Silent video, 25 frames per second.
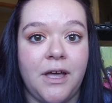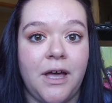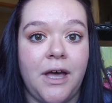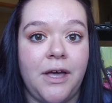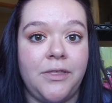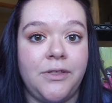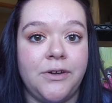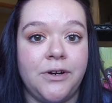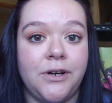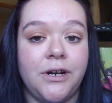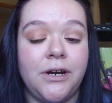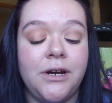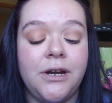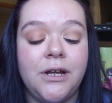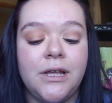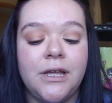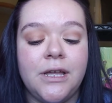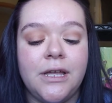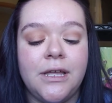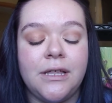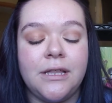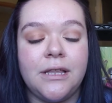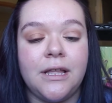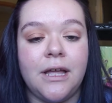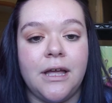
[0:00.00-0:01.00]
the other
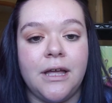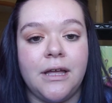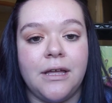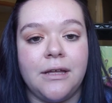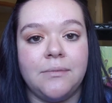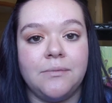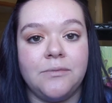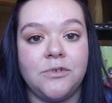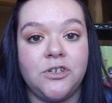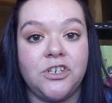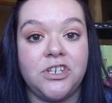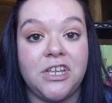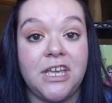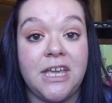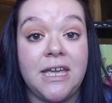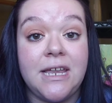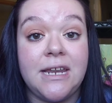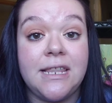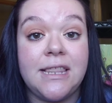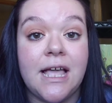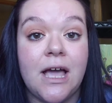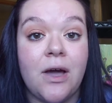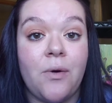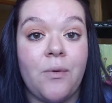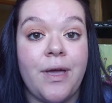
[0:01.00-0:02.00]

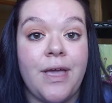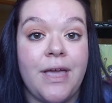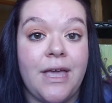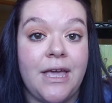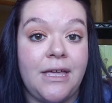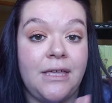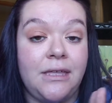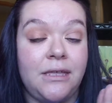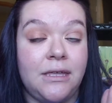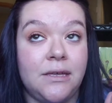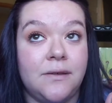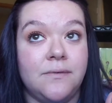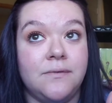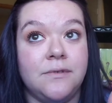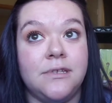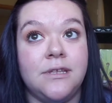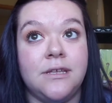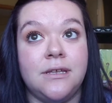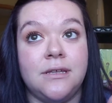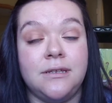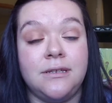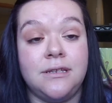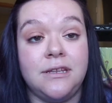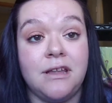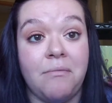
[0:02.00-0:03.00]
shade. That way it gives
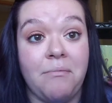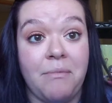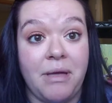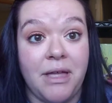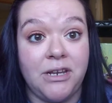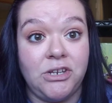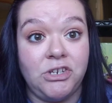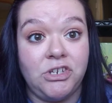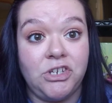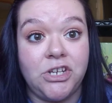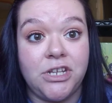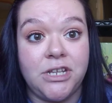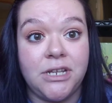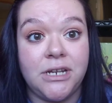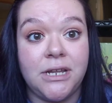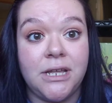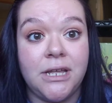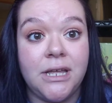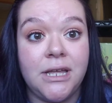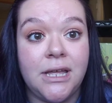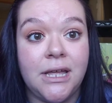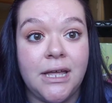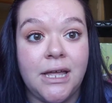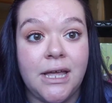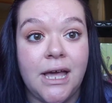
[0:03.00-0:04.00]
dimension.
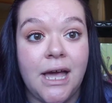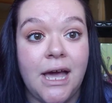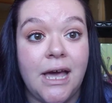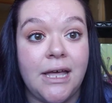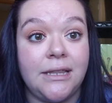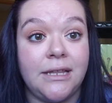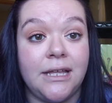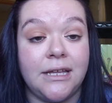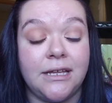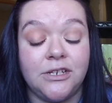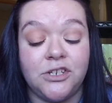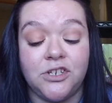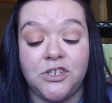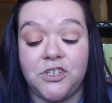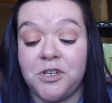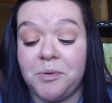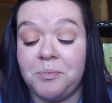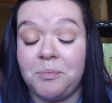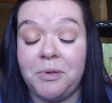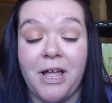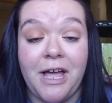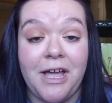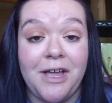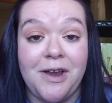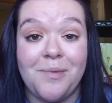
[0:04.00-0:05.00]
And then just
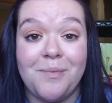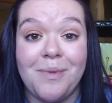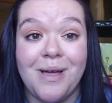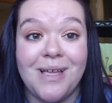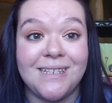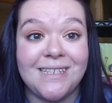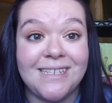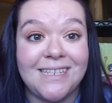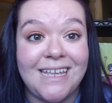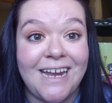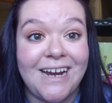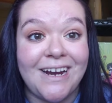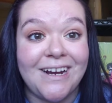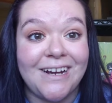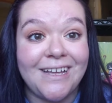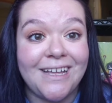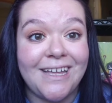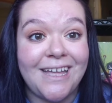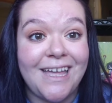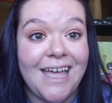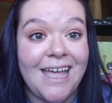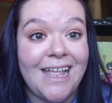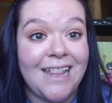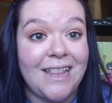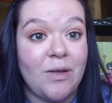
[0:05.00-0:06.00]
apply your
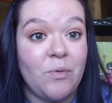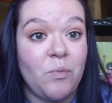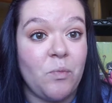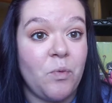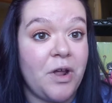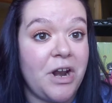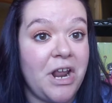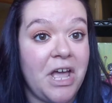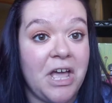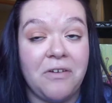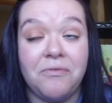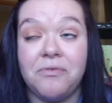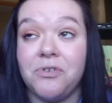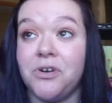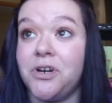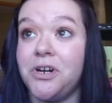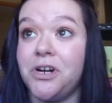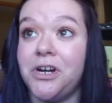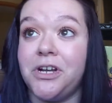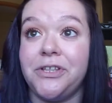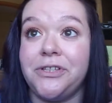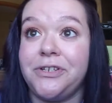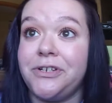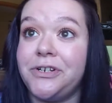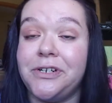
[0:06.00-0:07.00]
mascara and then
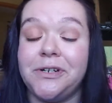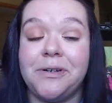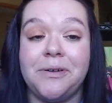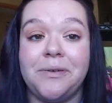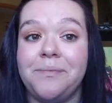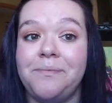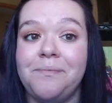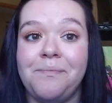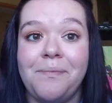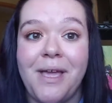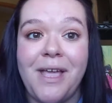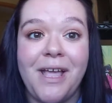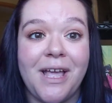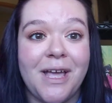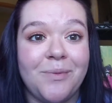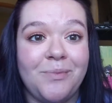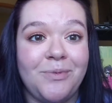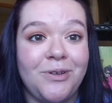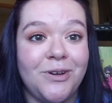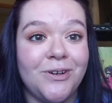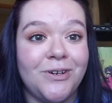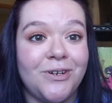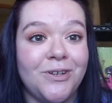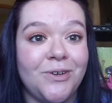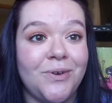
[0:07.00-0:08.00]
whatever other
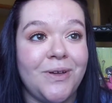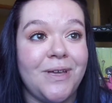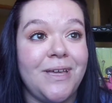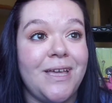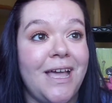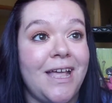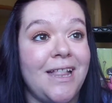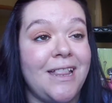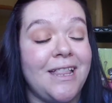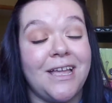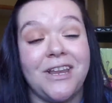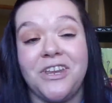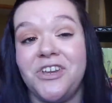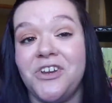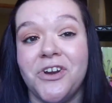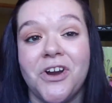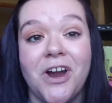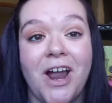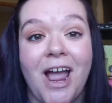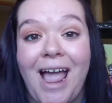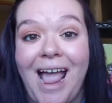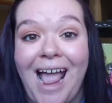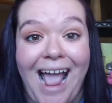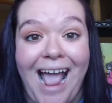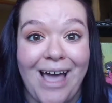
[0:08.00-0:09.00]
makeup you're doing, and then
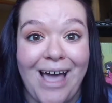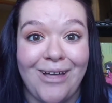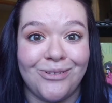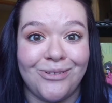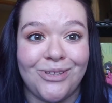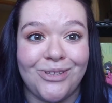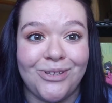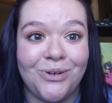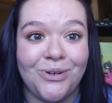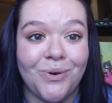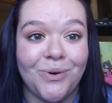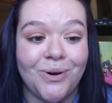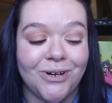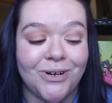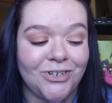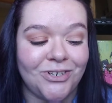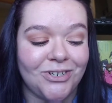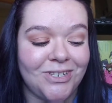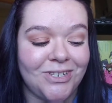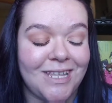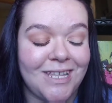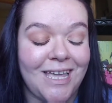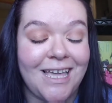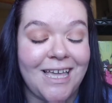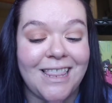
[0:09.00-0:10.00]
you're out the door
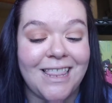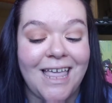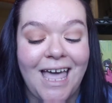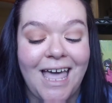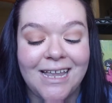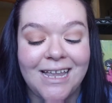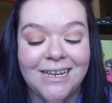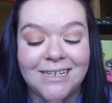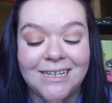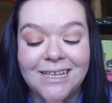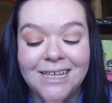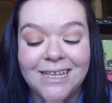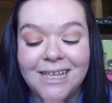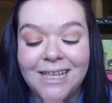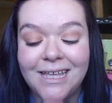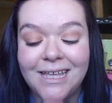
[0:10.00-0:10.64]
just like that.